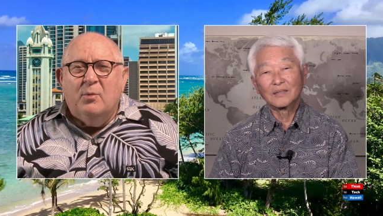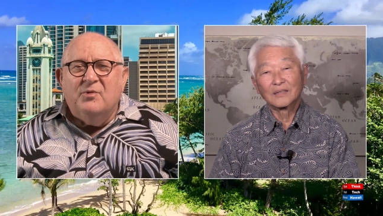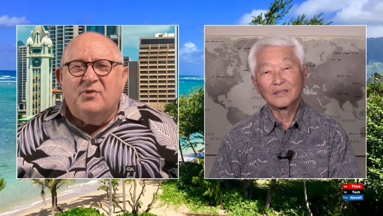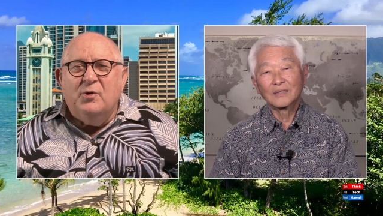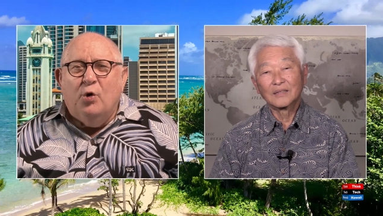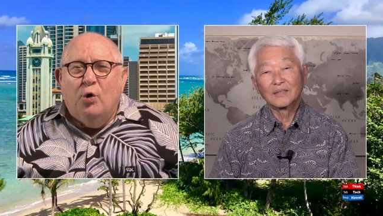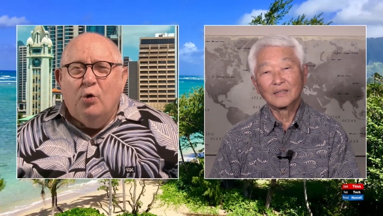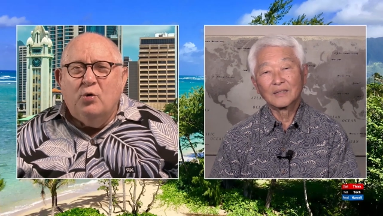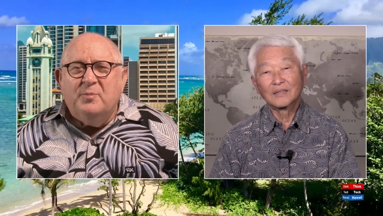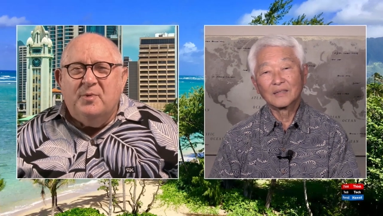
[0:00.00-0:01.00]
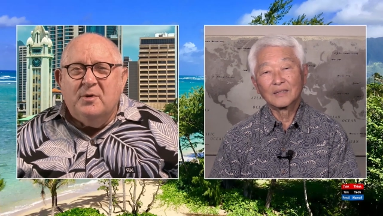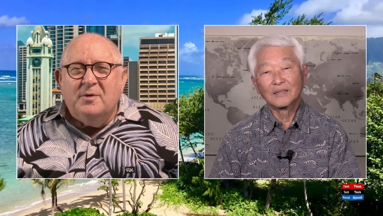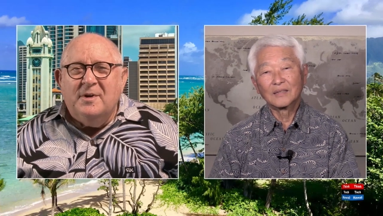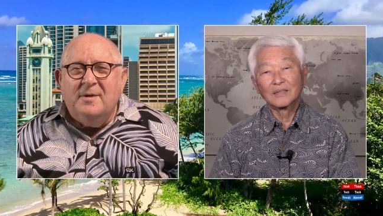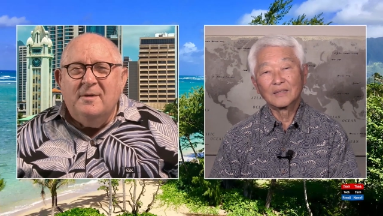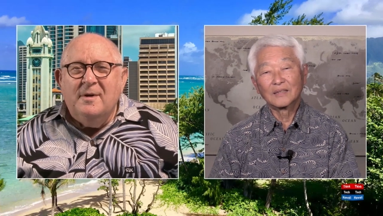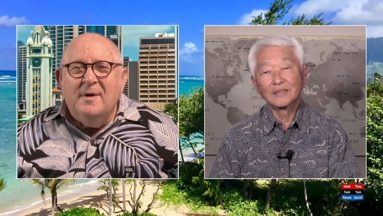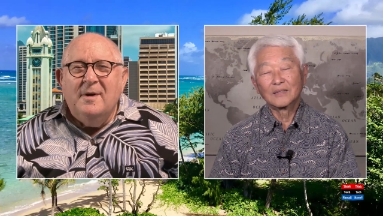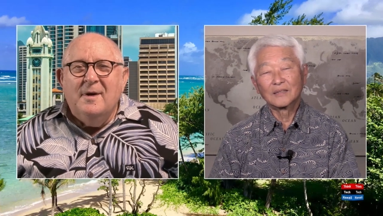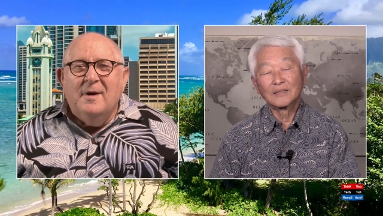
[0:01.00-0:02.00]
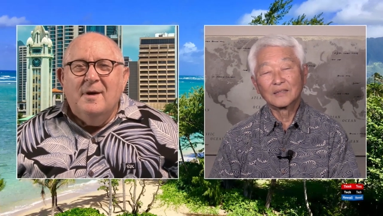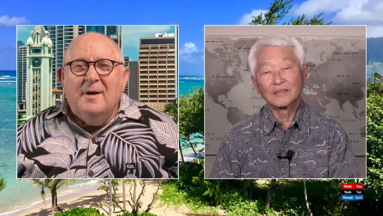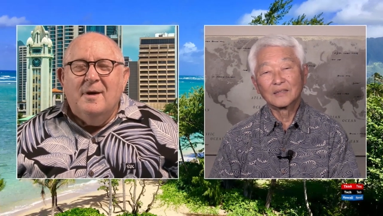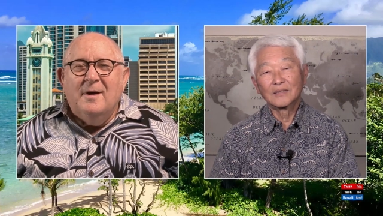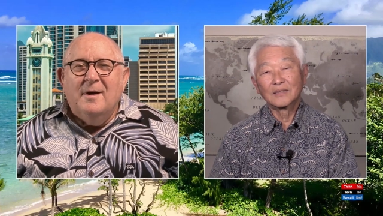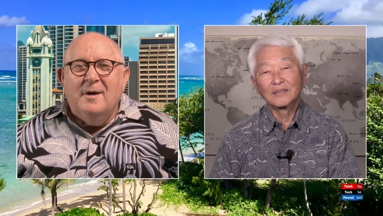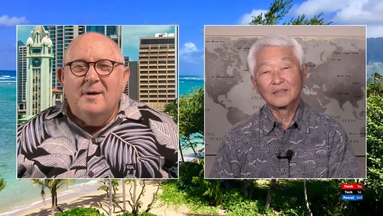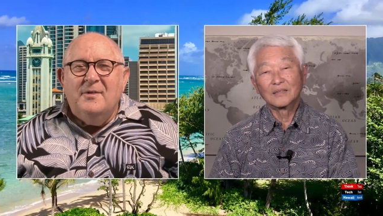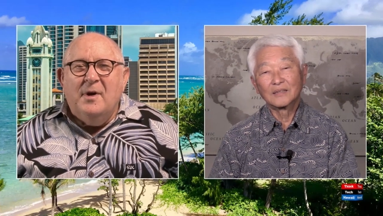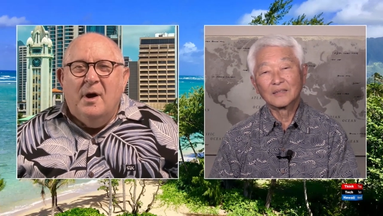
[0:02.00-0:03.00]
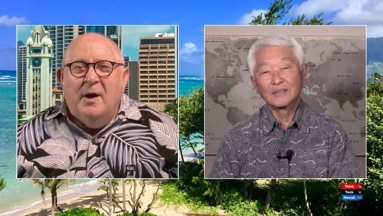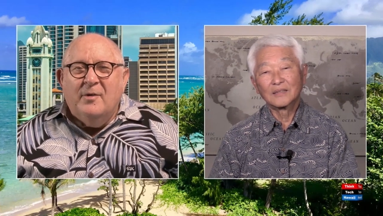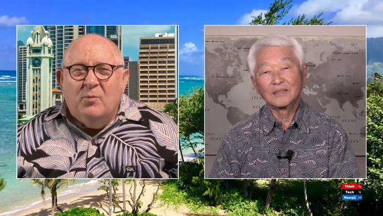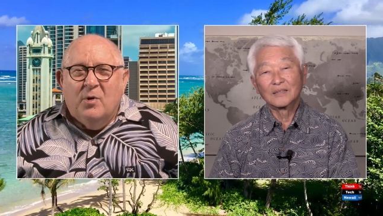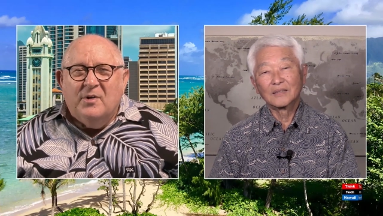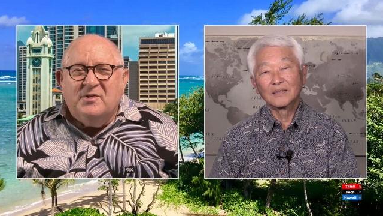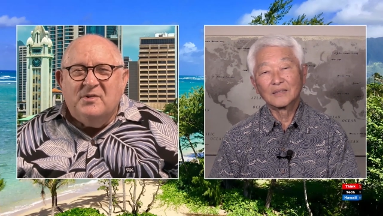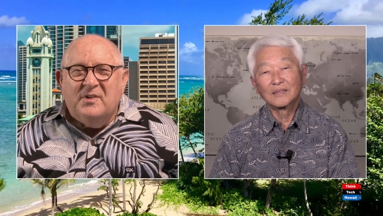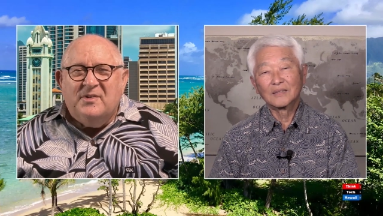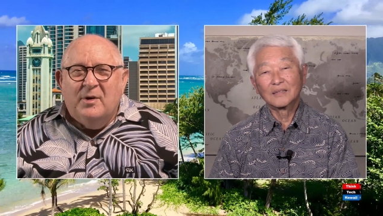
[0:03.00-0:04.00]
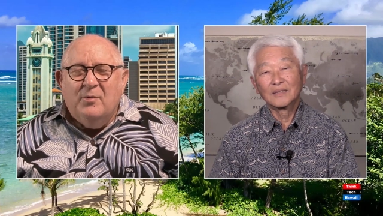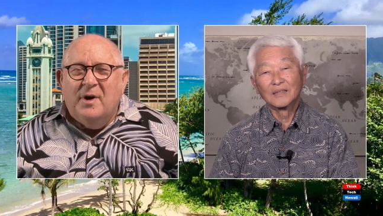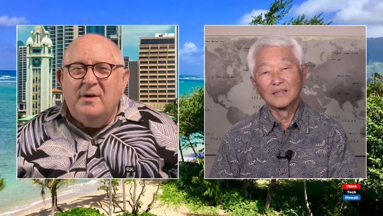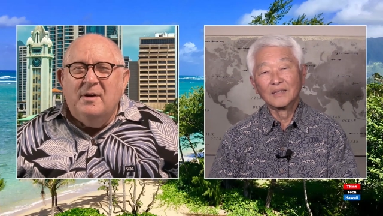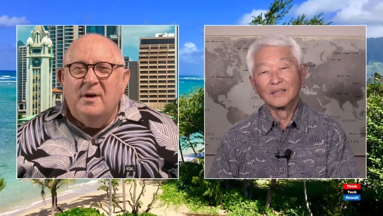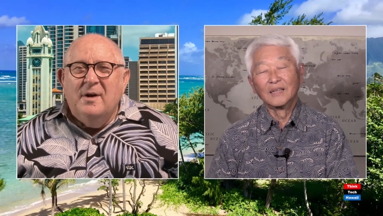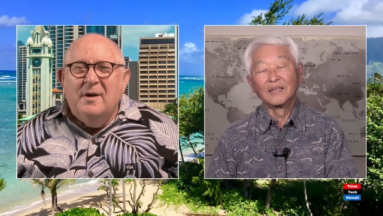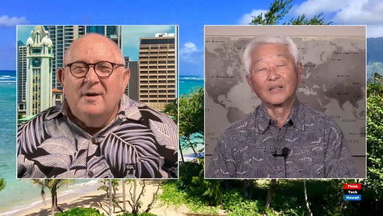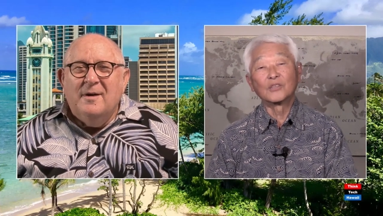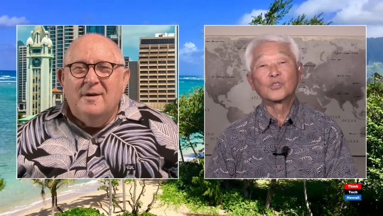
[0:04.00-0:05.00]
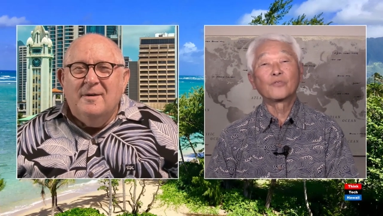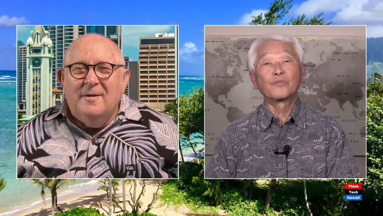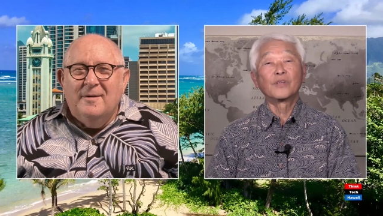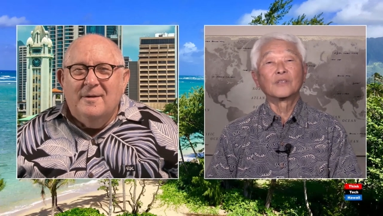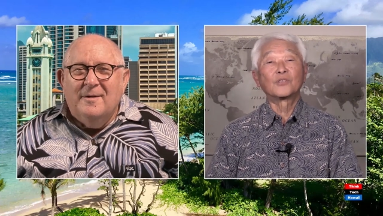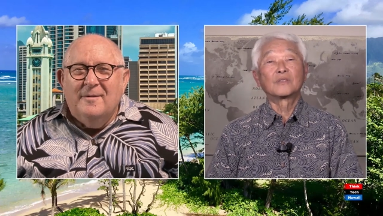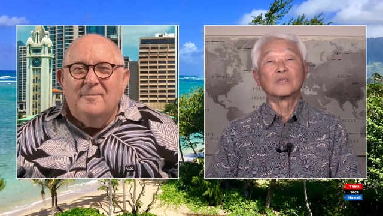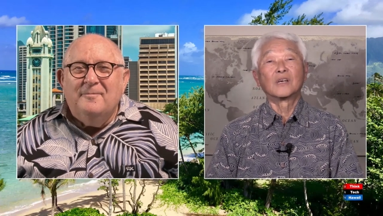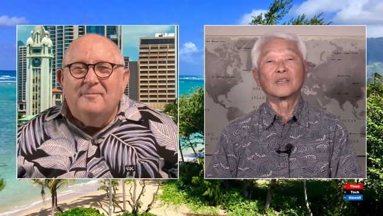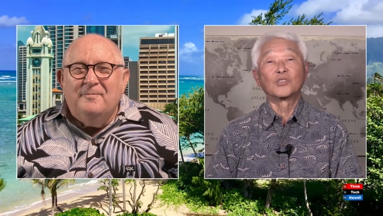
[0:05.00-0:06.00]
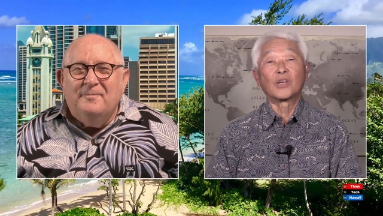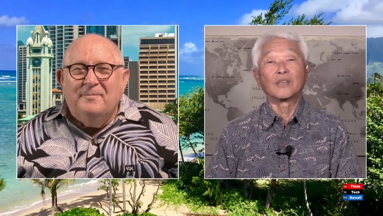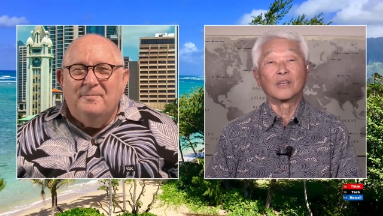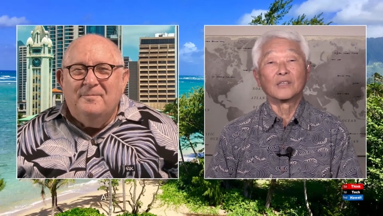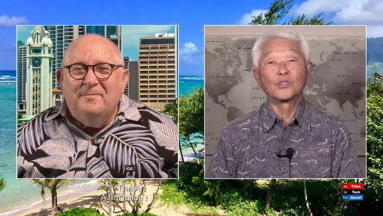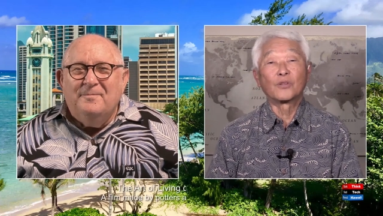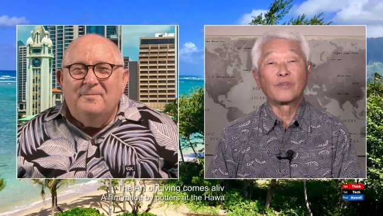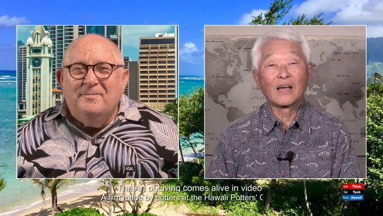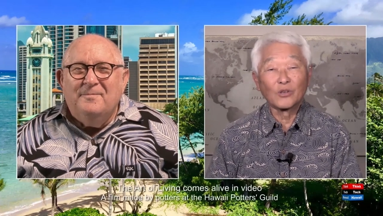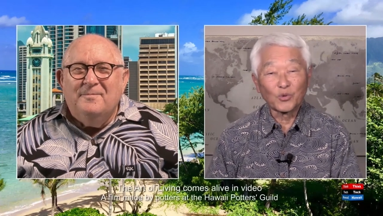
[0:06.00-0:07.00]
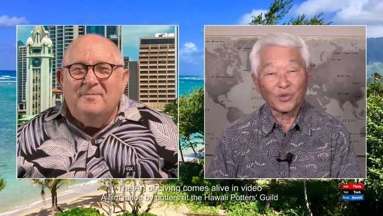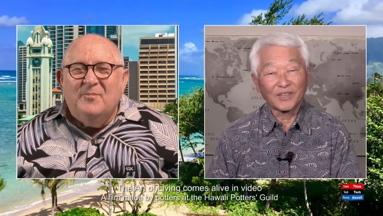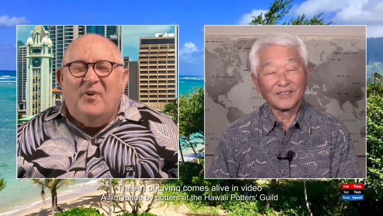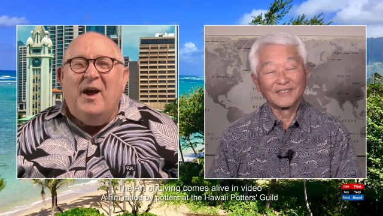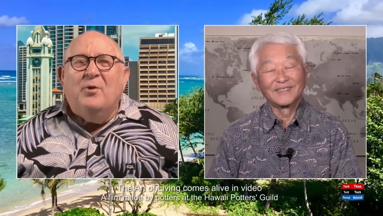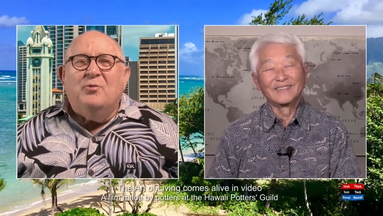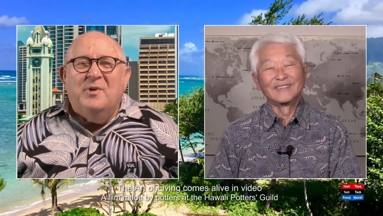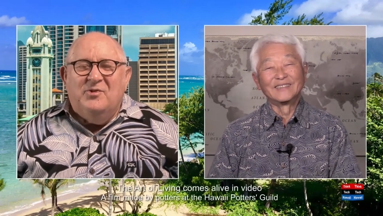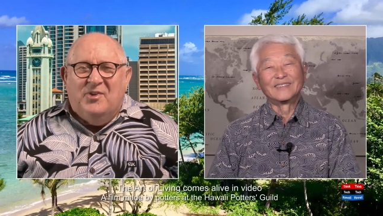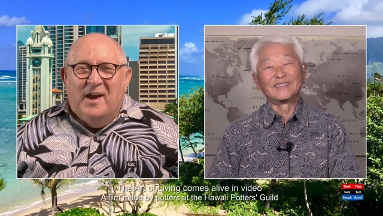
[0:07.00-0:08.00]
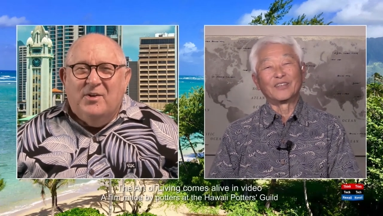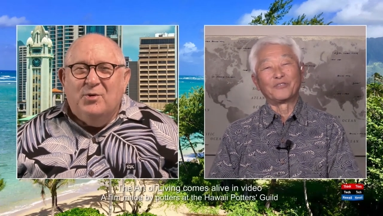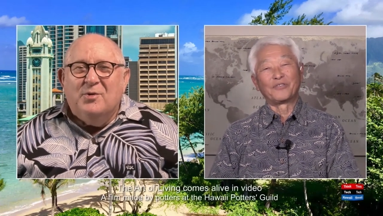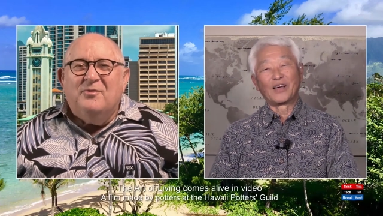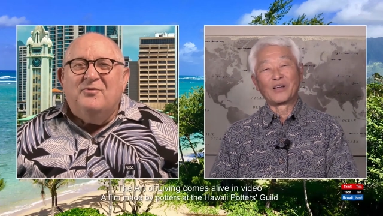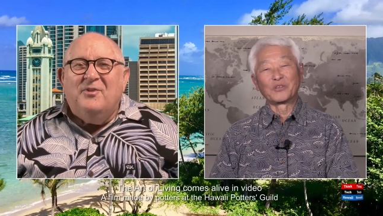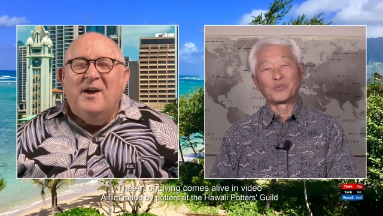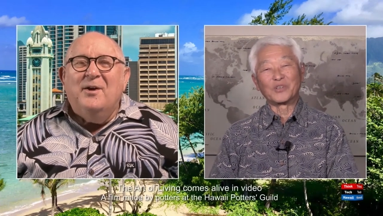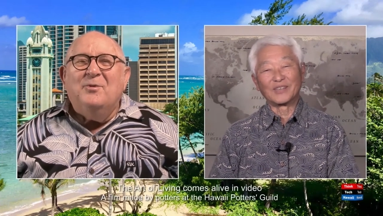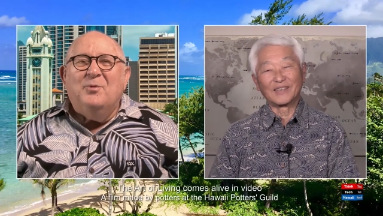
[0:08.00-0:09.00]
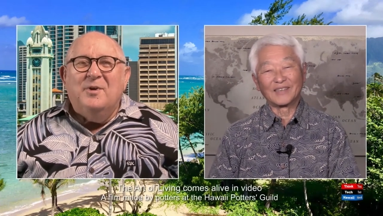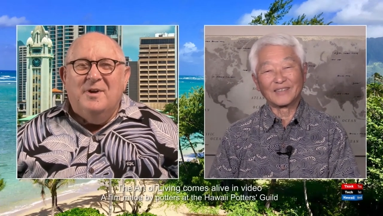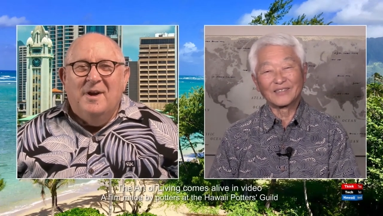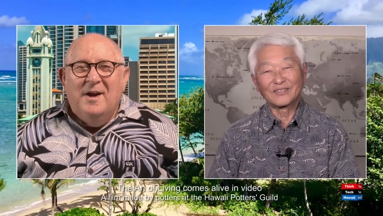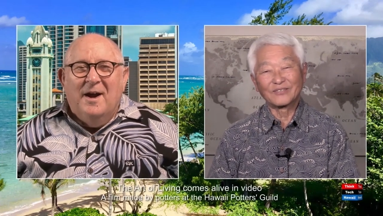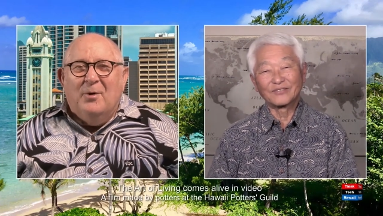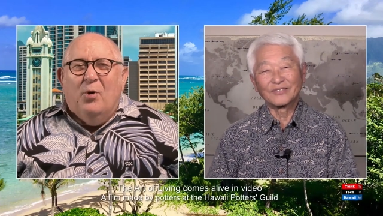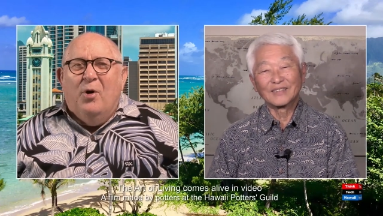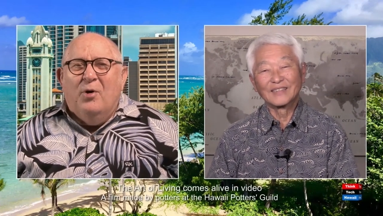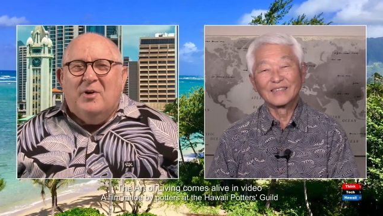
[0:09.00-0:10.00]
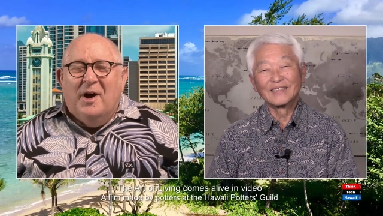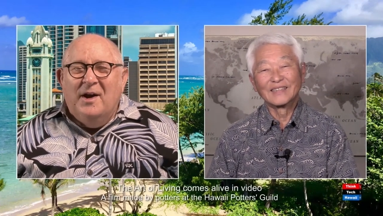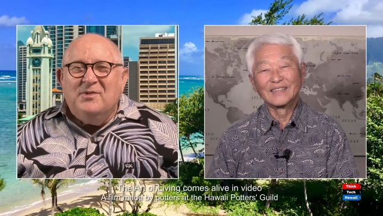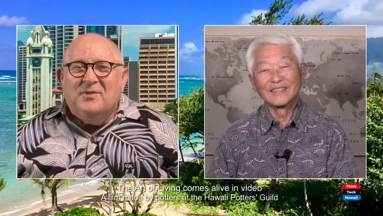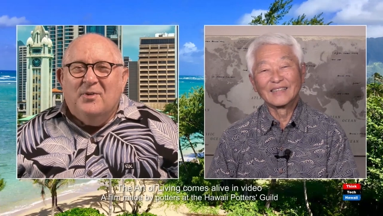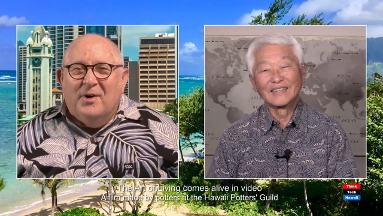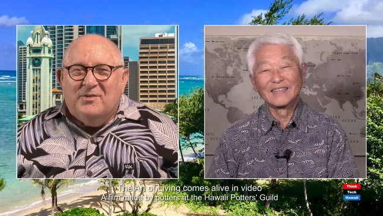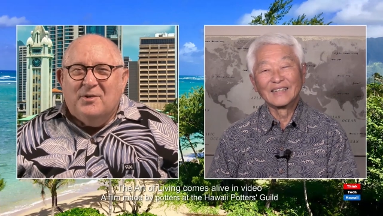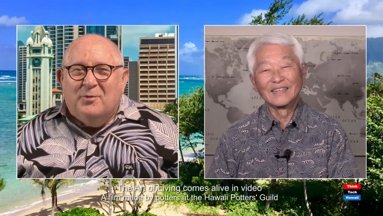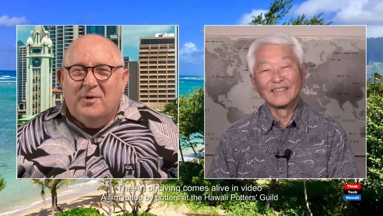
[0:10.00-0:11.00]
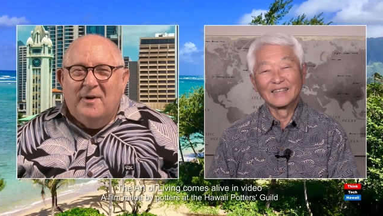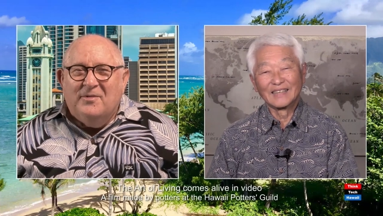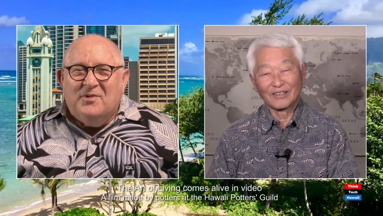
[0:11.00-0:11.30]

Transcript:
Speaker 1: It was an old building. Uh, the ironworks. Does that sound right? That's uh, the,
Speaker 2: it's uh, Jay. It's the foundry.
Speaker 1: Foundry. Thank the you. Foundry, the foundry. Yes. Uh, all kinds of arts and crafts